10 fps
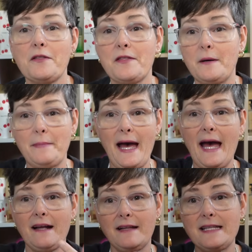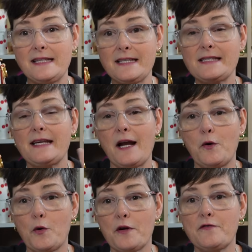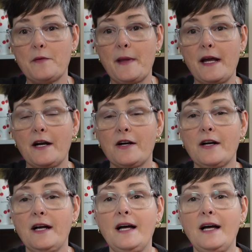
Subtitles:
The bag like this that I ordered from there